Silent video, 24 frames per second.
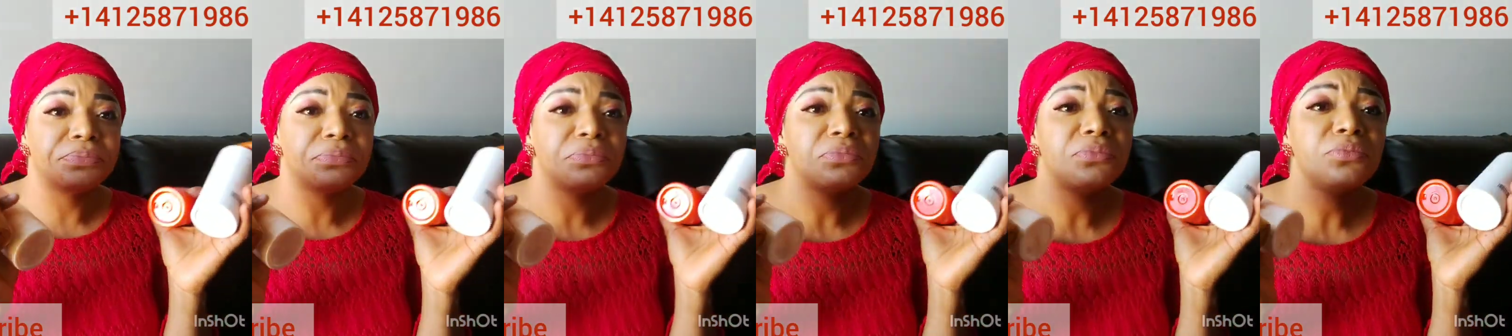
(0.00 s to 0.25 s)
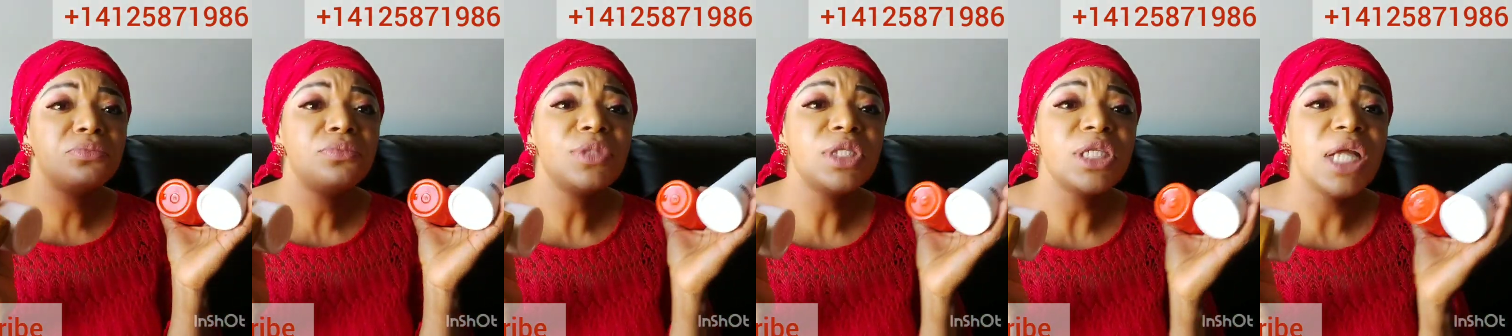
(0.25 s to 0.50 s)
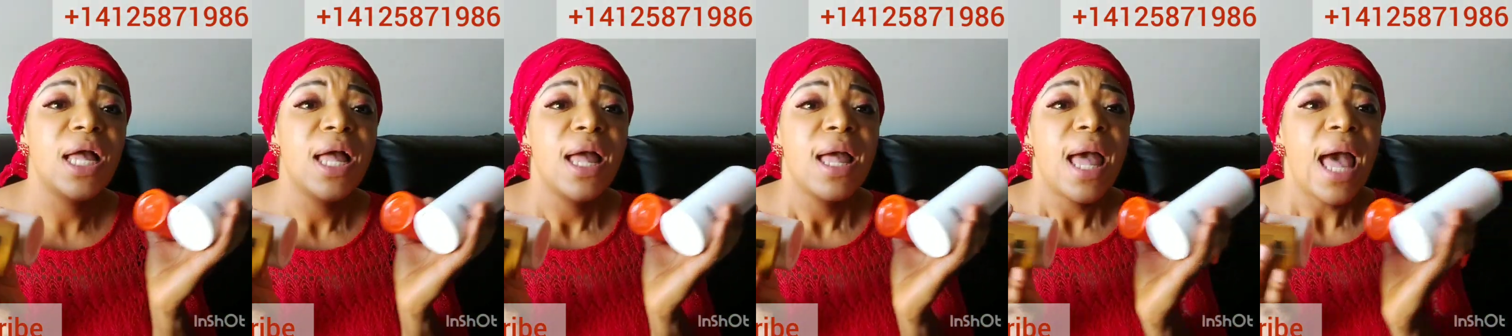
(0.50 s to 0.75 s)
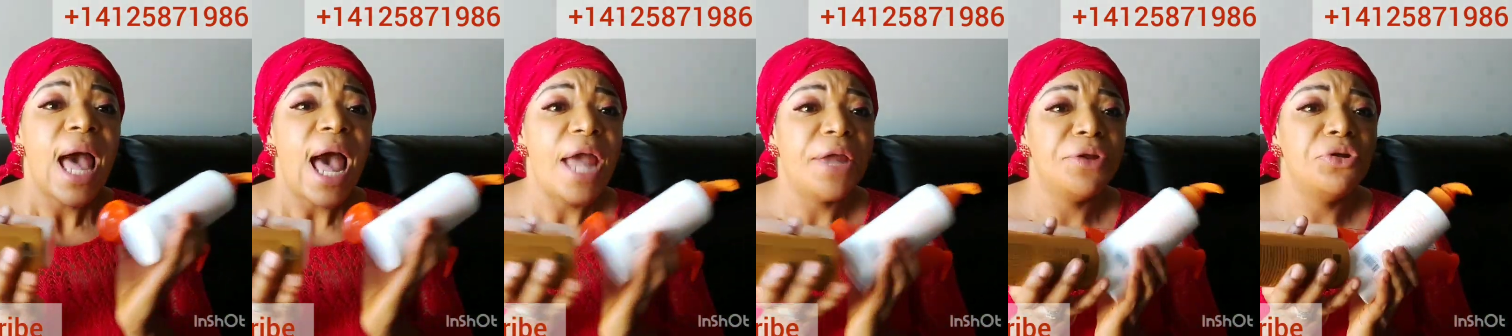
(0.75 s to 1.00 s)
I know a
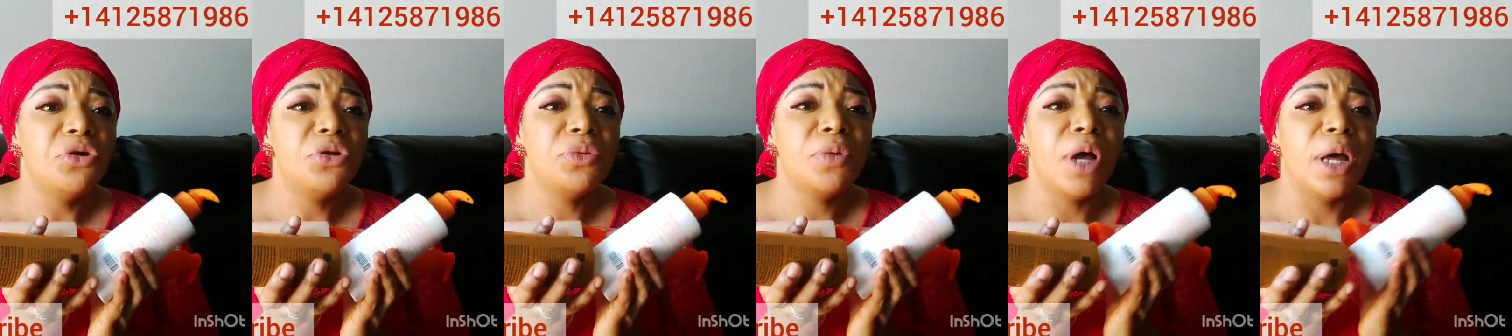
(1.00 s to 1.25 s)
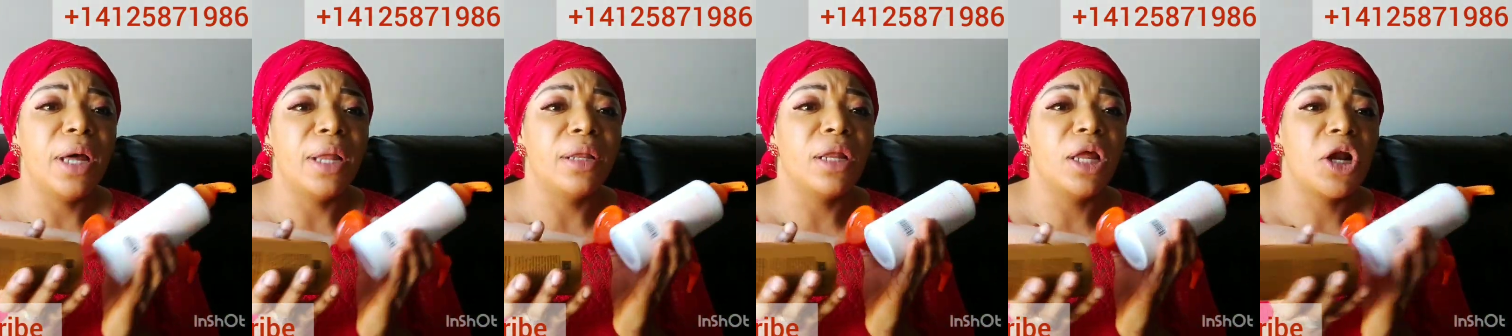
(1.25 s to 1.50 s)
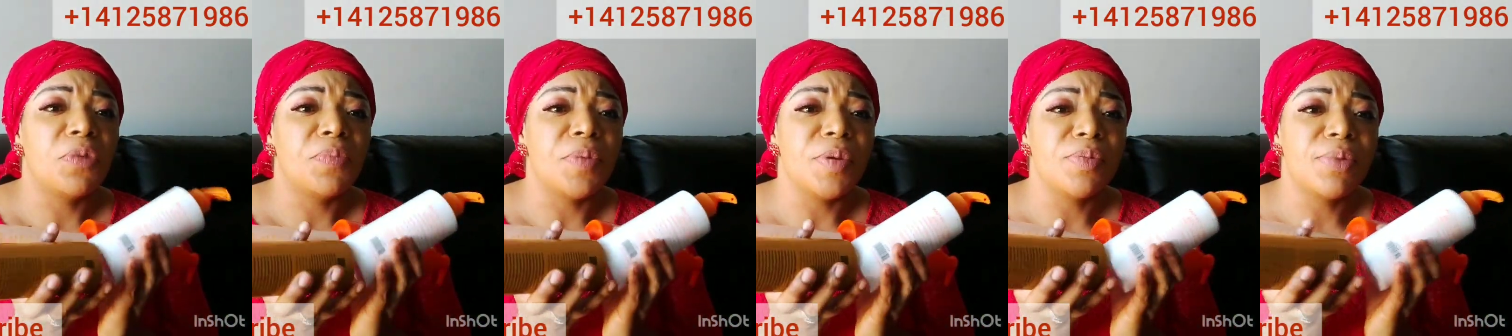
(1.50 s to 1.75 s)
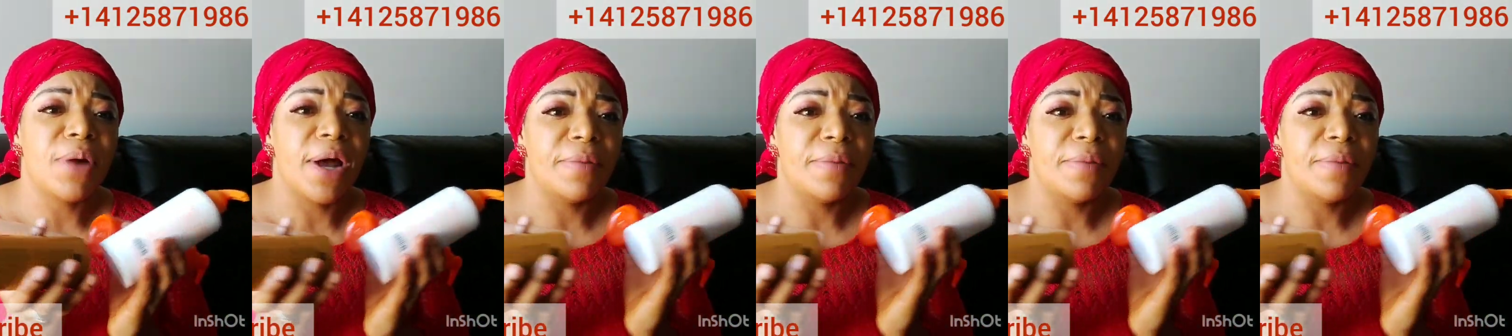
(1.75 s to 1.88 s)
lot of people have been asking me,